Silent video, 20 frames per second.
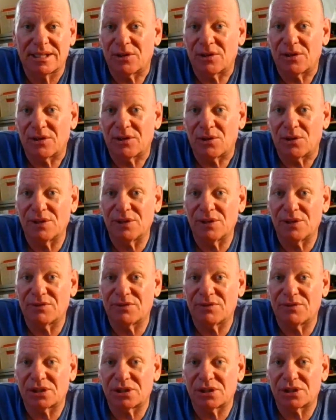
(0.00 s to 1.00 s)
All you've got
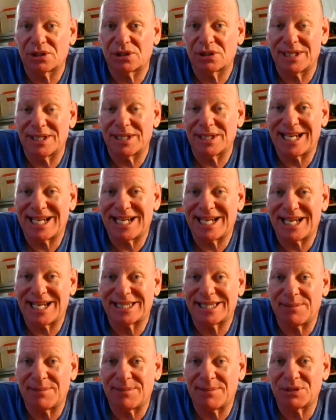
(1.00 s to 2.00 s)
to do is get
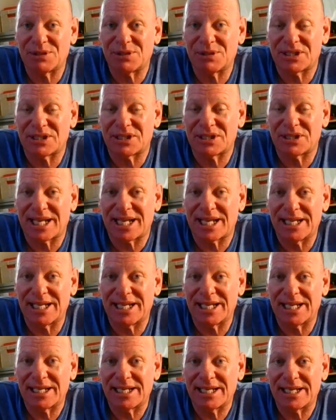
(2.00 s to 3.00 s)
them to say
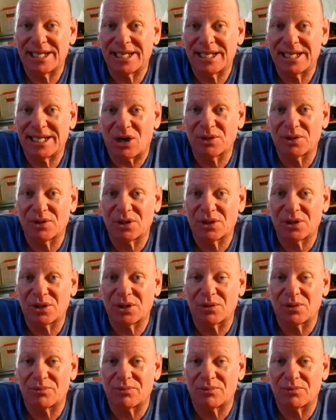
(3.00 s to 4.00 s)
on the court
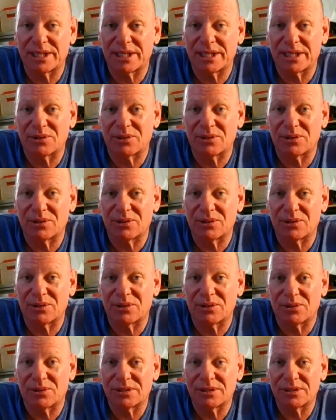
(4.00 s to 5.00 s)
record that
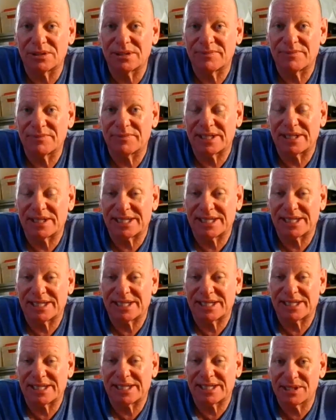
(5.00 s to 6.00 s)
they received the
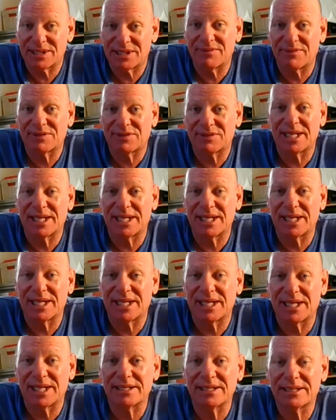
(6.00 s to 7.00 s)
letter,
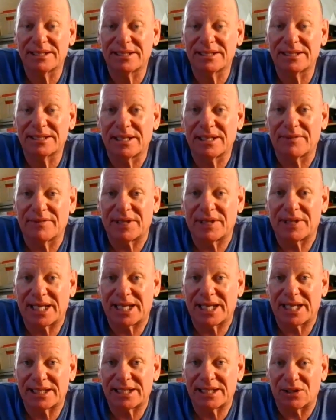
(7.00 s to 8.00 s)
that they
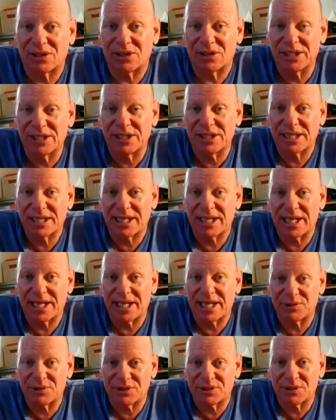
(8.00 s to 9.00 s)
acknowledge they have
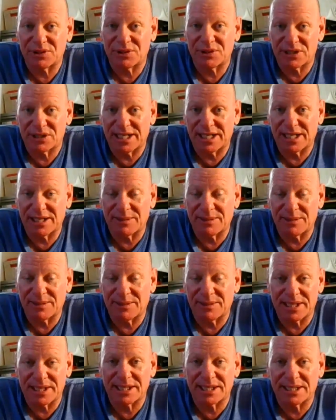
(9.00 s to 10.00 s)
received the letter,
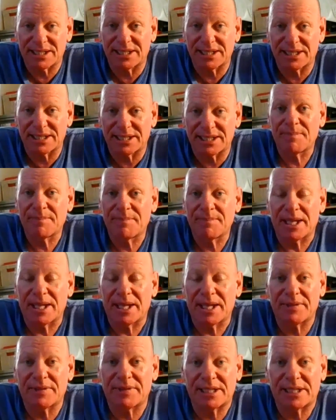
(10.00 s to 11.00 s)
basically, that
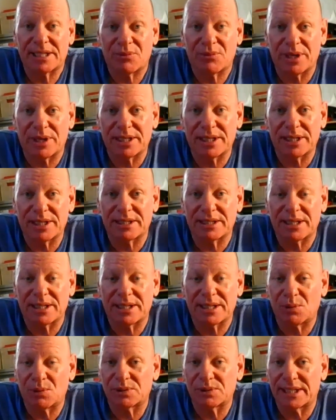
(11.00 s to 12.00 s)
they read it, they pulled the
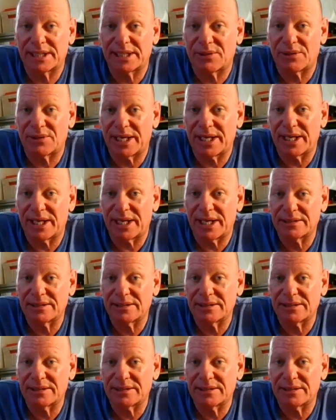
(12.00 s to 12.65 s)
letter out,